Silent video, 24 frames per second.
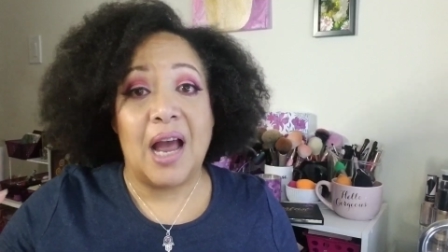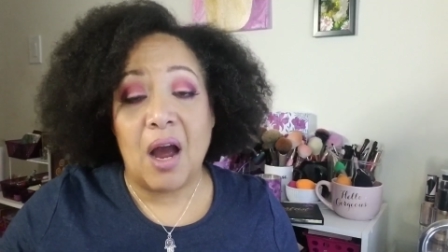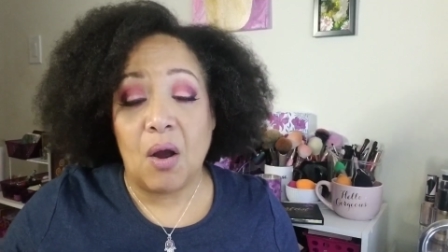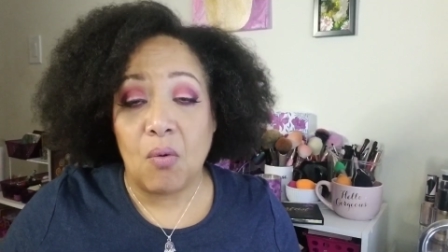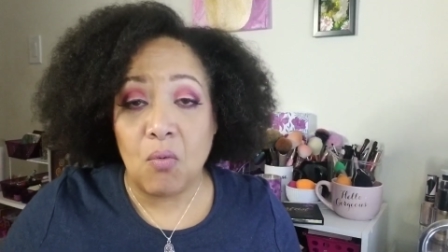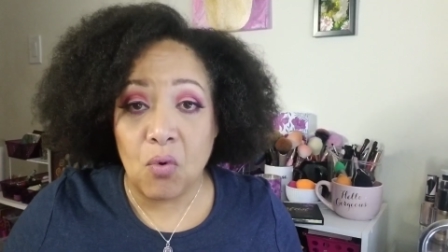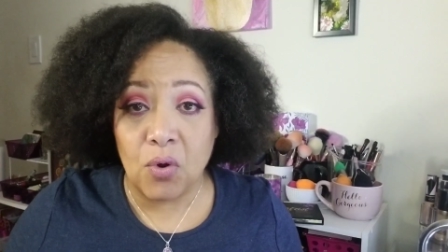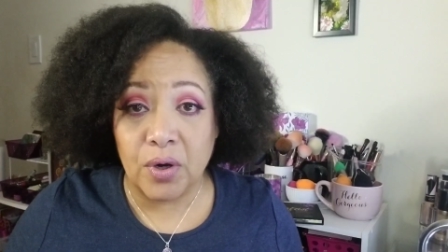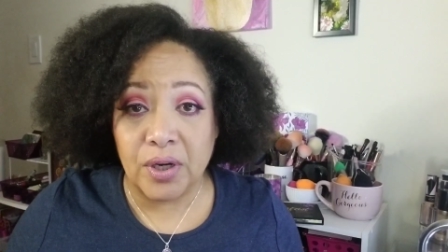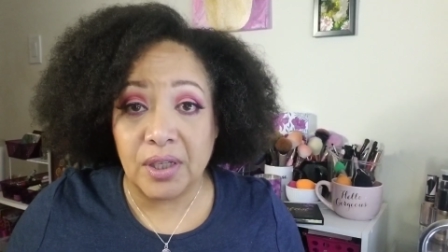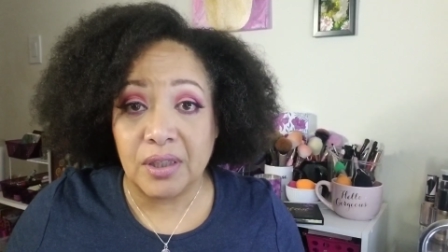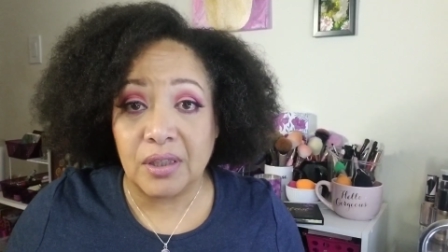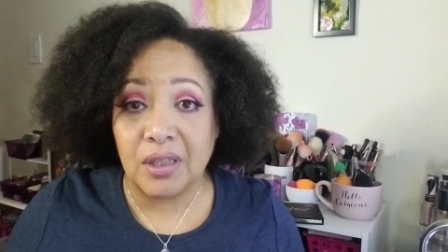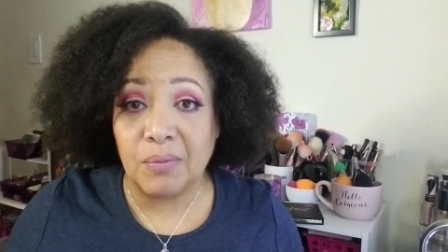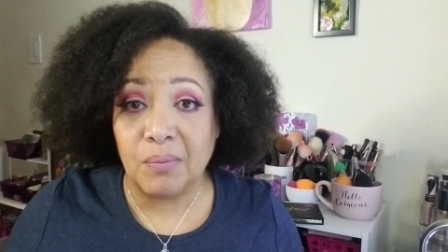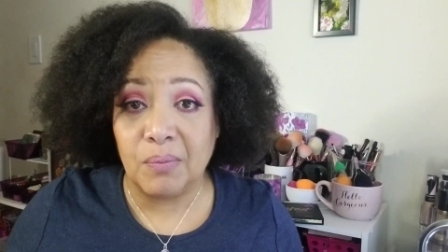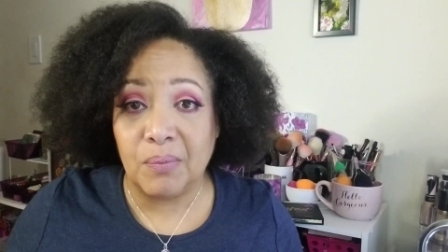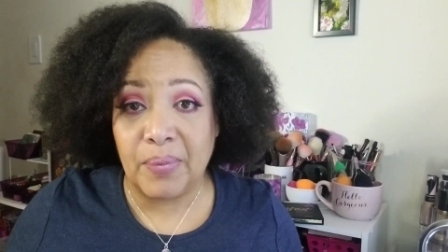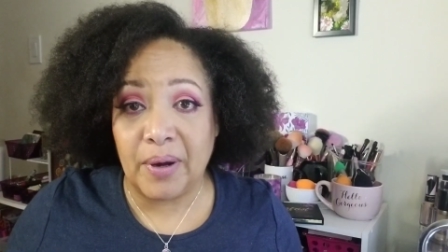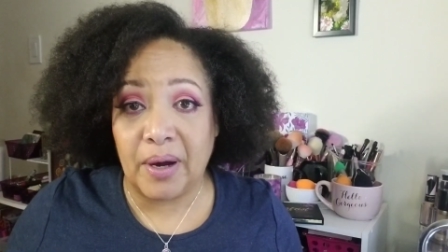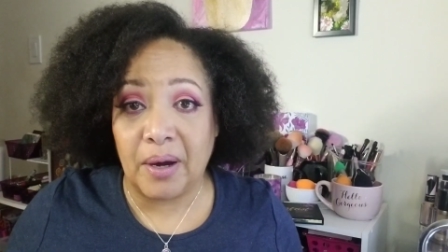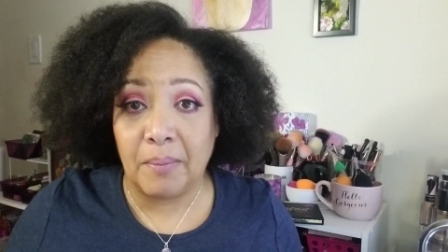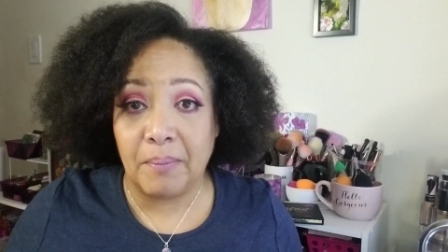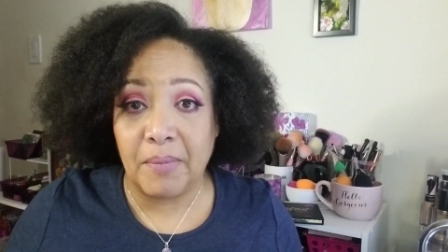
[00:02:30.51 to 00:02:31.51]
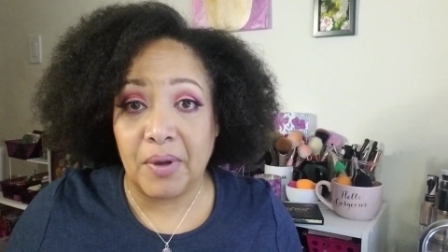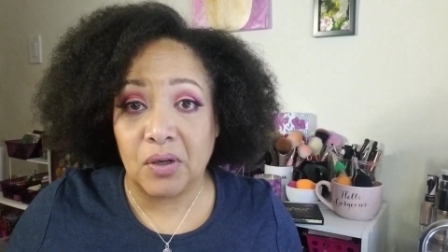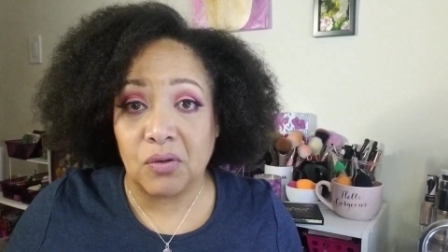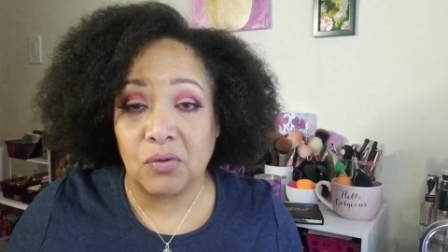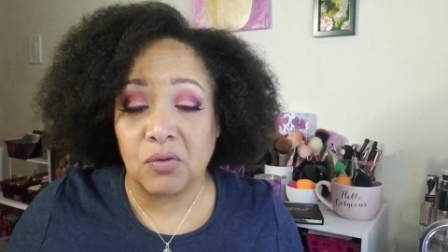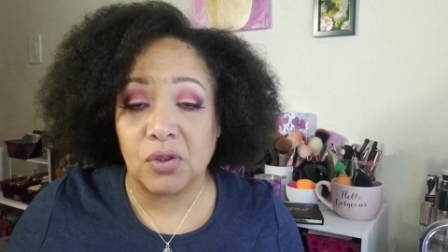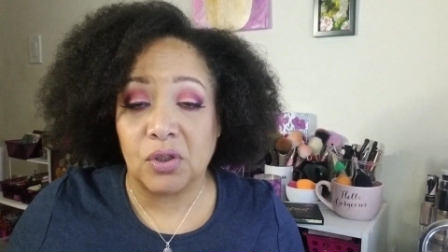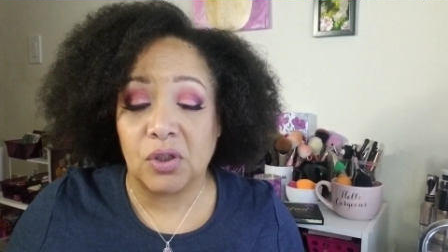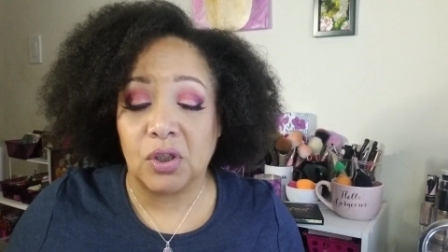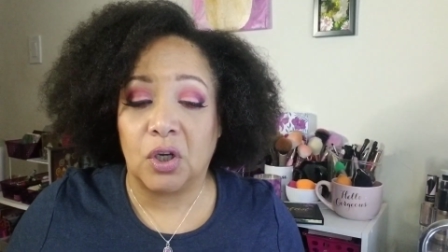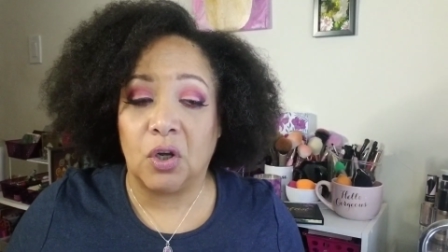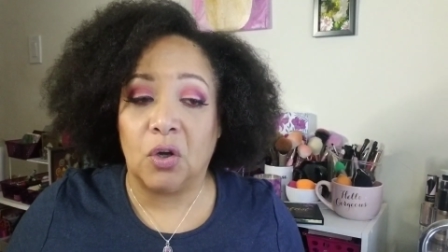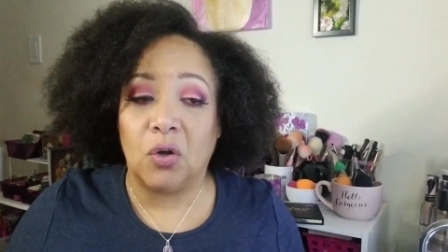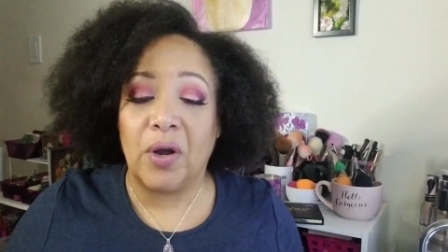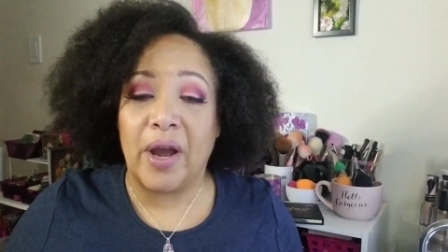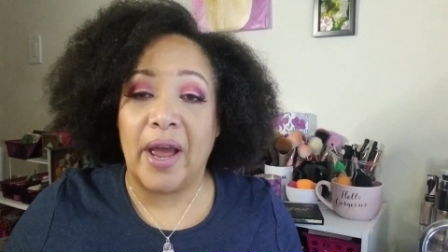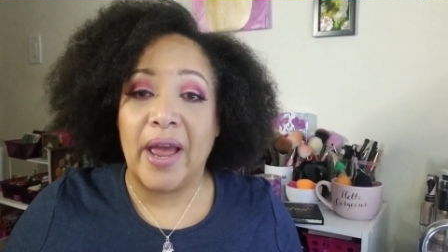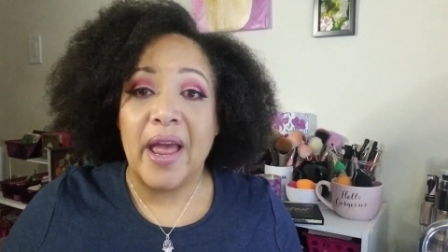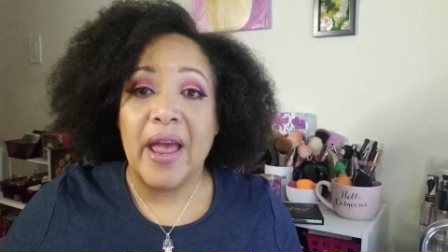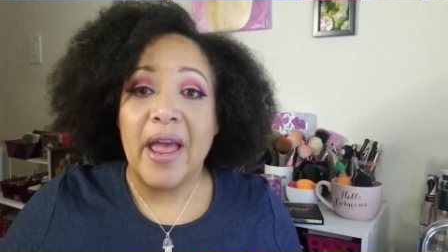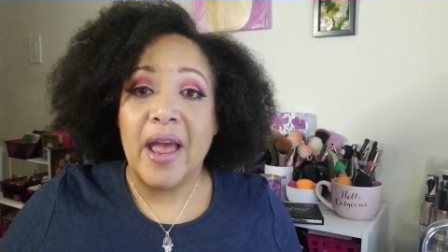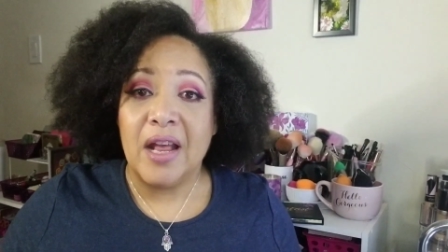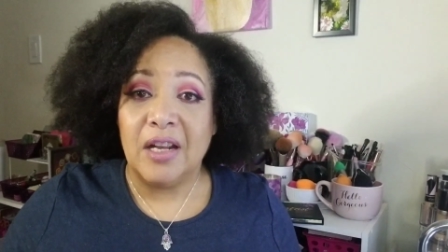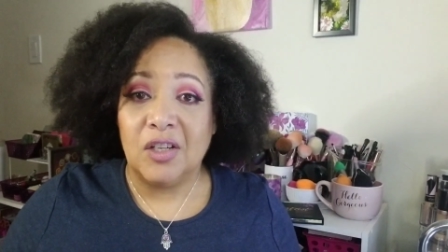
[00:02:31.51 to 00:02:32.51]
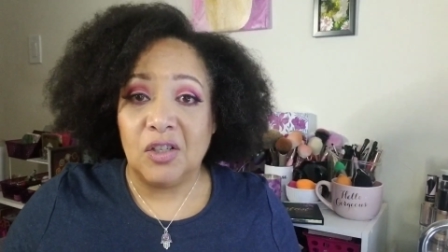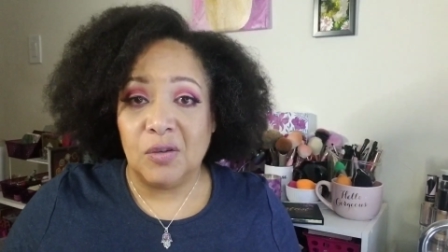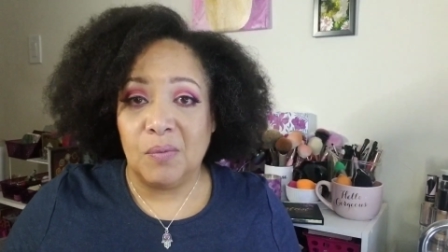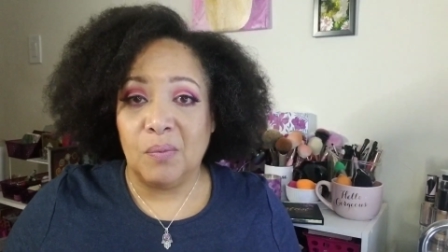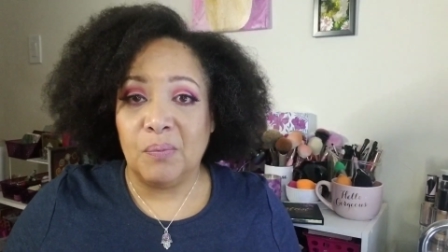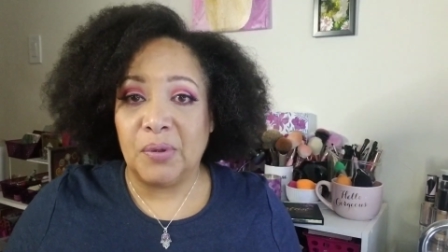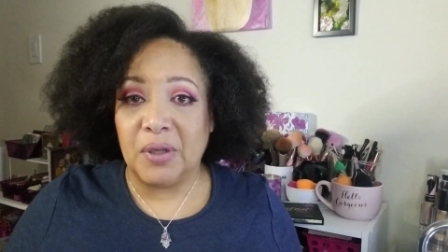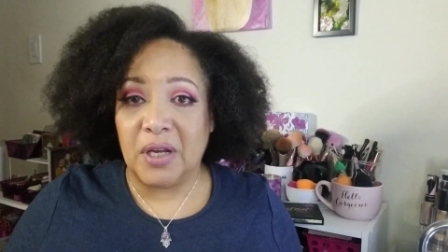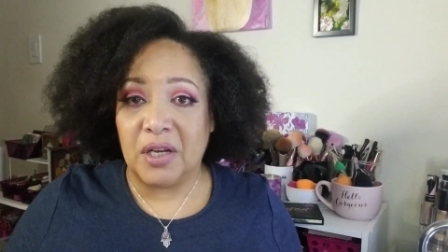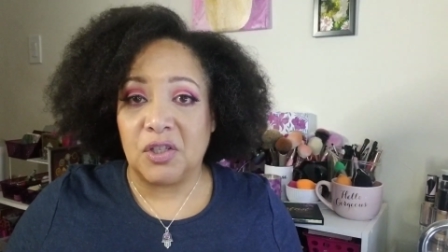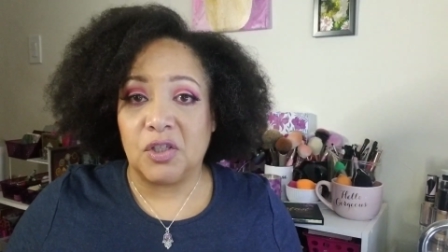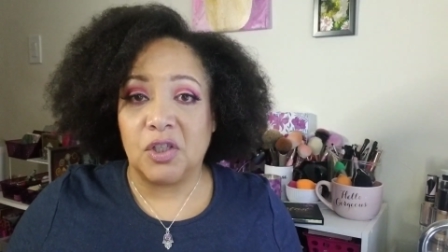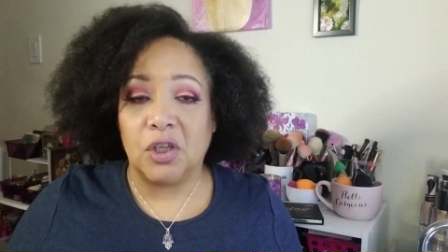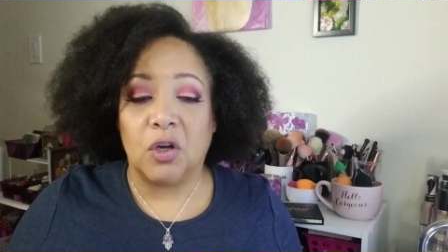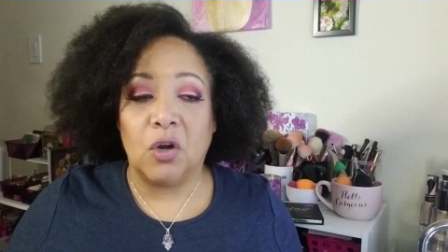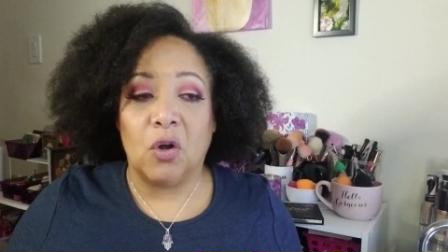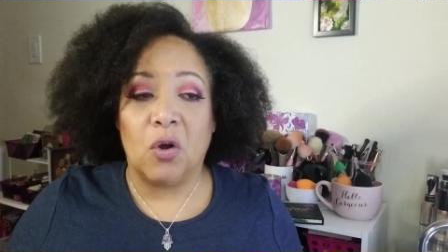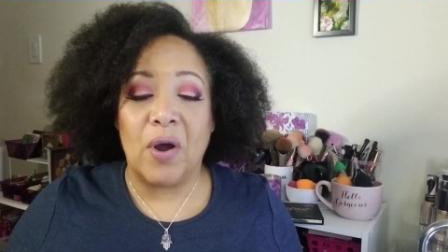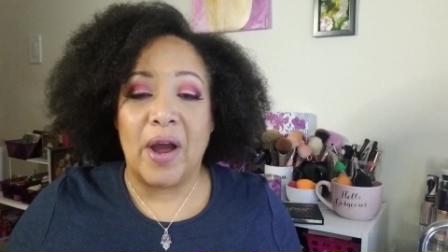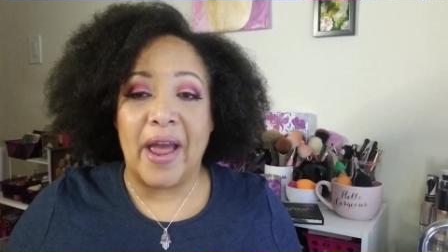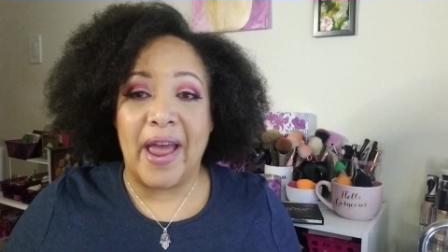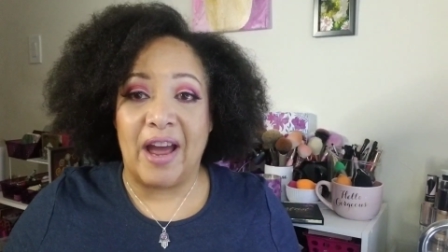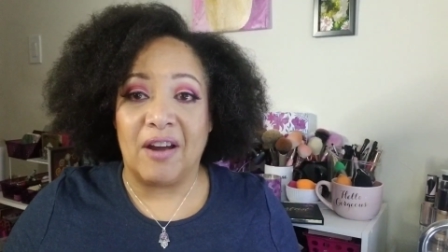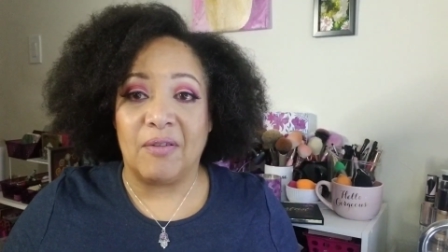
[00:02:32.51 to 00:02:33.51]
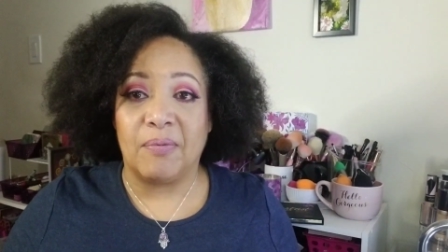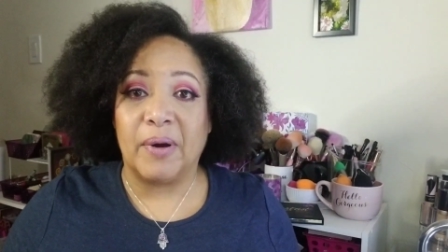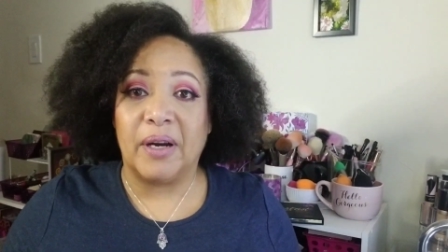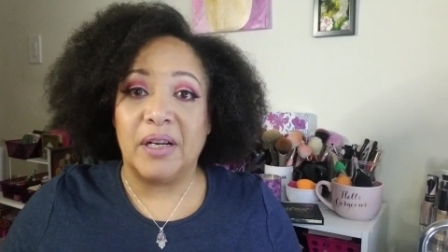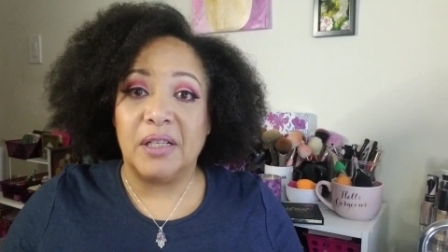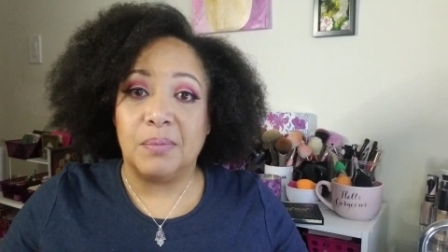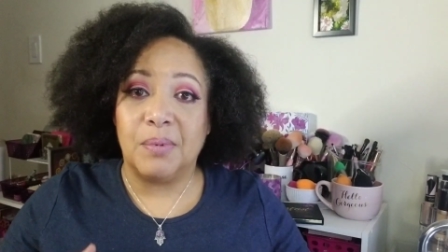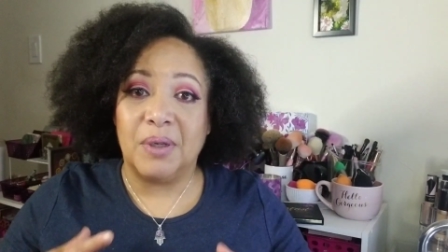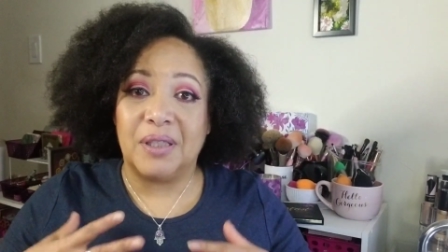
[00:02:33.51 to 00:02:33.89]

I wanted the bare minerals to go blush to go on half price.